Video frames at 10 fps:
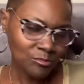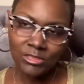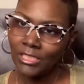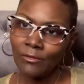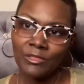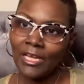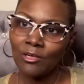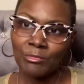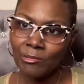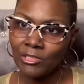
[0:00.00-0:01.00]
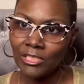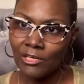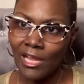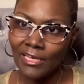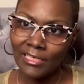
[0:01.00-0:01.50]
like, we're not gonna be able to get her
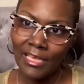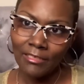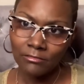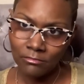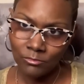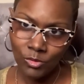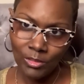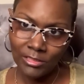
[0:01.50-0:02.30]
out of that. I'm like,